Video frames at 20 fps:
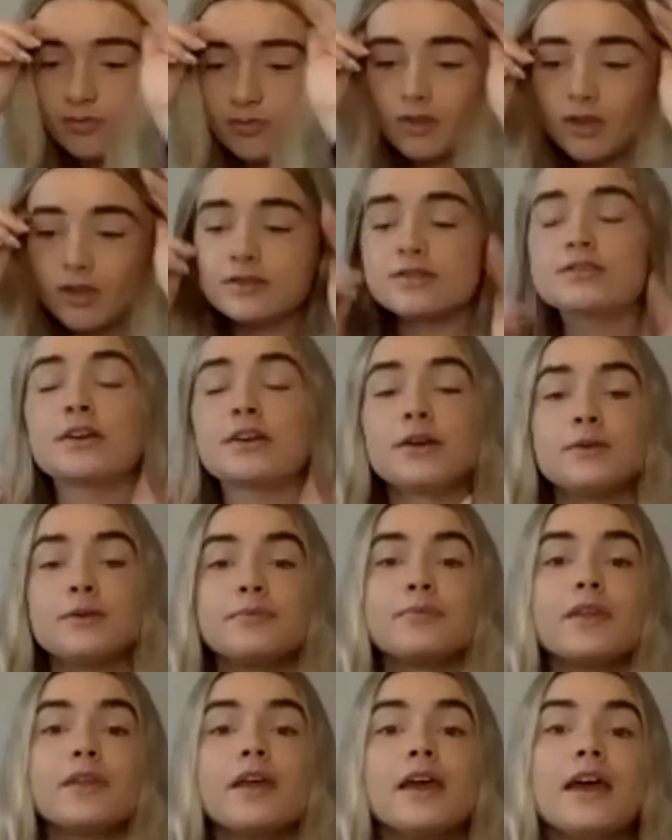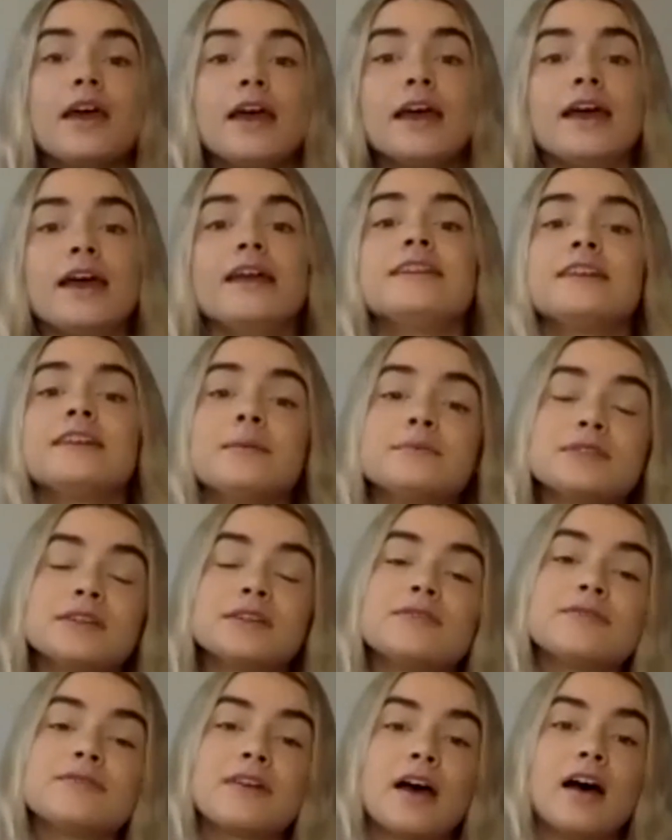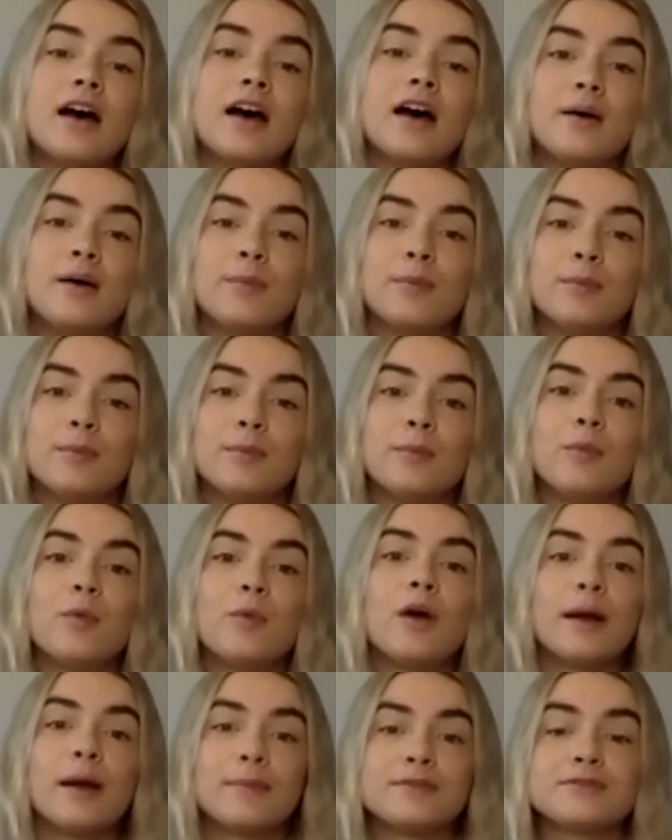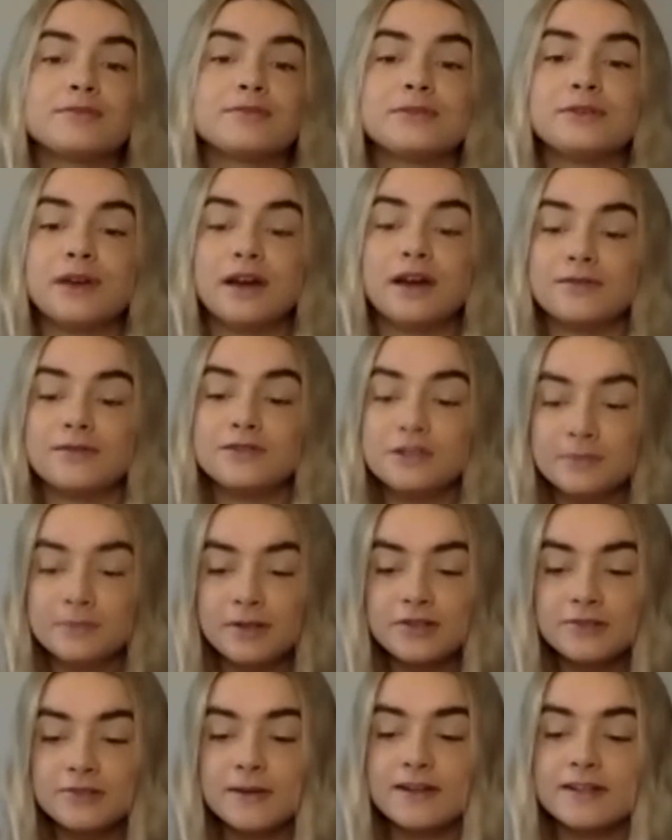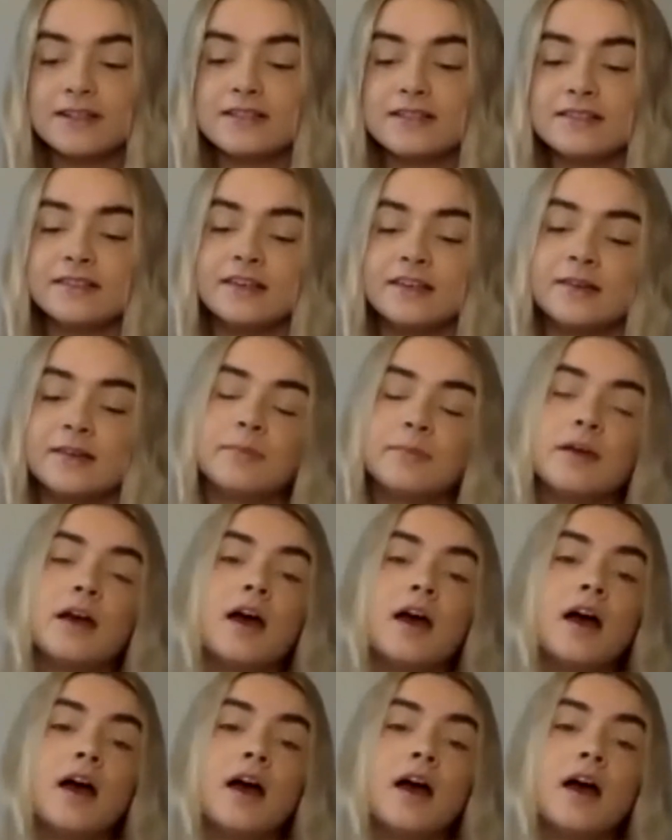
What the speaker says: So in terms of what happens when you have too much magnesium,